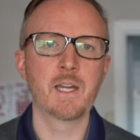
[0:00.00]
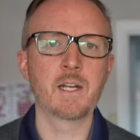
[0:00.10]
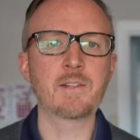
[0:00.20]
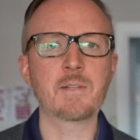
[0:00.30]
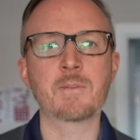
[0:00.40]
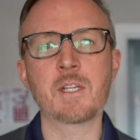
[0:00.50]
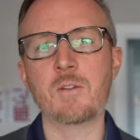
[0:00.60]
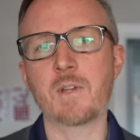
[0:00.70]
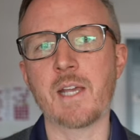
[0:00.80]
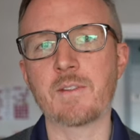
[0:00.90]
And it seems like
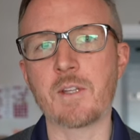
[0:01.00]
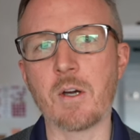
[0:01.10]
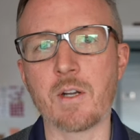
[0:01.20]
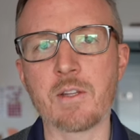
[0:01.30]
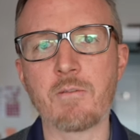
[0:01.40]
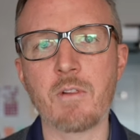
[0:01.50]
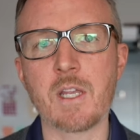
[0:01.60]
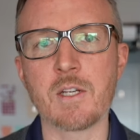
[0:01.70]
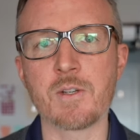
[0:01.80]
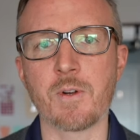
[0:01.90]
you guys in the audience
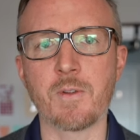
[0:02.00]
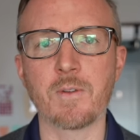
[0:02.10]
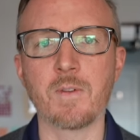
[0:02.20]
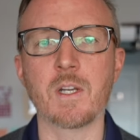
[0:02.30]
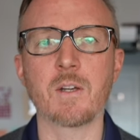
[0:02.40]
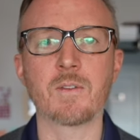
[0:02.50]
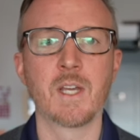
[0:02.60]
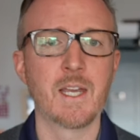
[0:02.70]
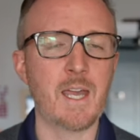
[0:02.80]
really enjoy those videos.